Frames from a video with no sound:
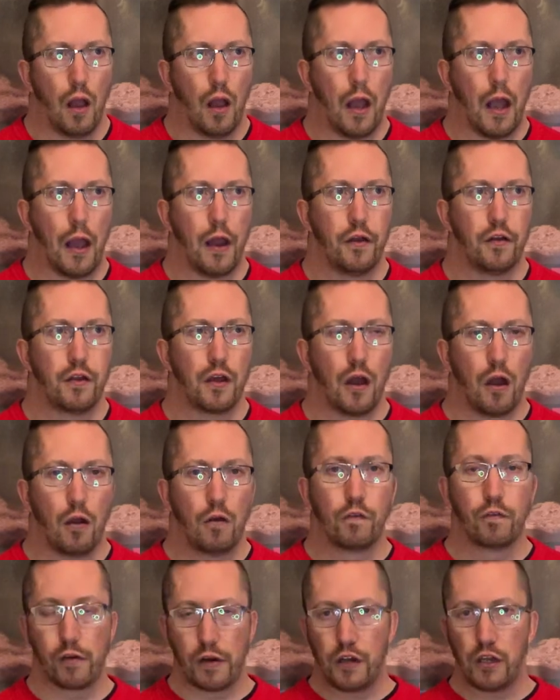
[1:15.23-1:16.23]
And
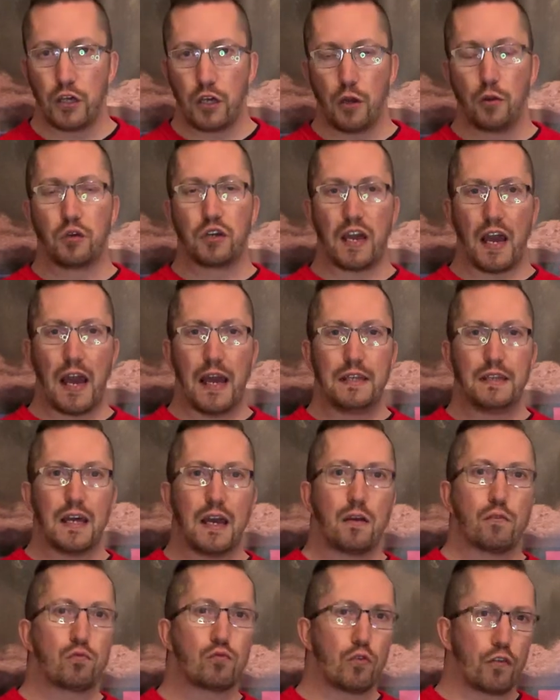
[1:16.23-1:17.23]
over in the UK
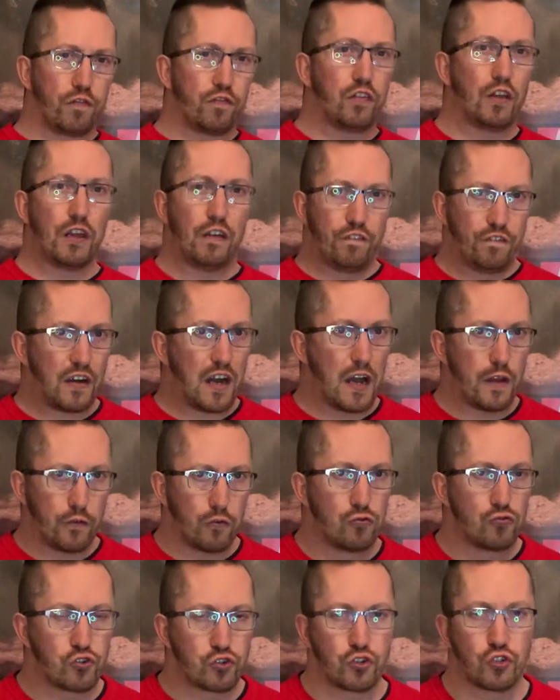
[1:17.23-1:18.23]
they're roughly
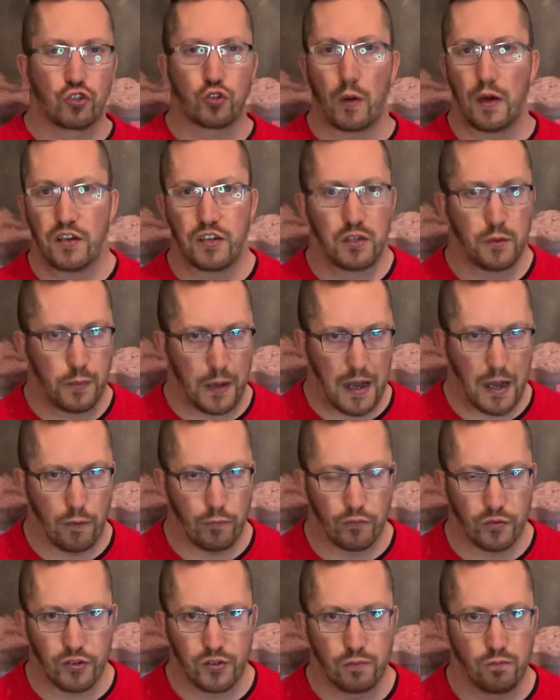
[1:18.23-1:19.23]

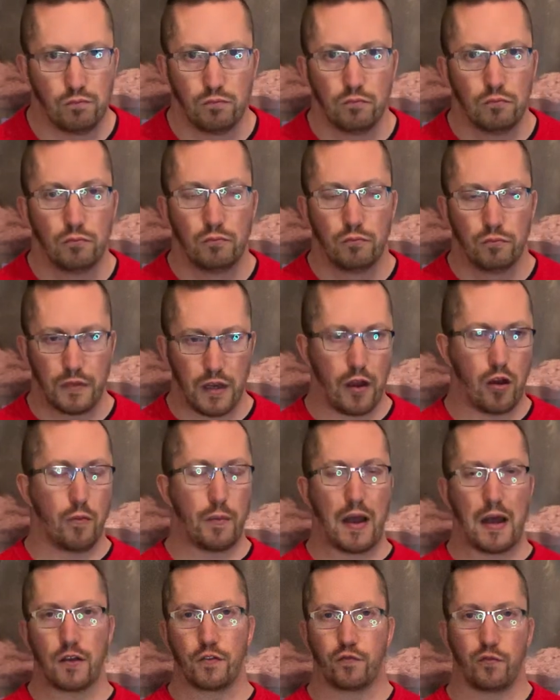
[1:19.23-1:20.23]
£520
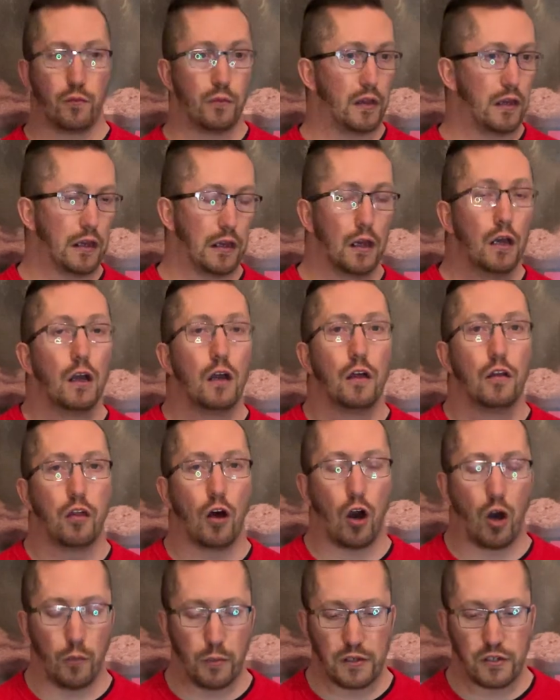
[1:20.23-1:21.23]
thereabouts from the
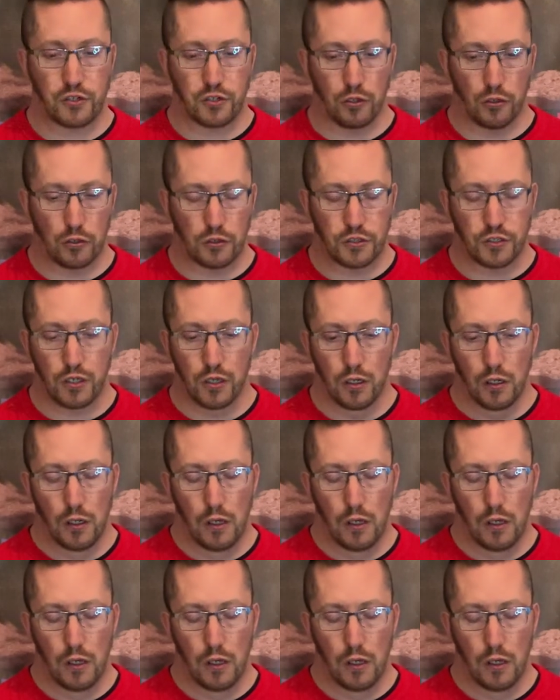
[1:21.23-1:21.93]
hobby stores.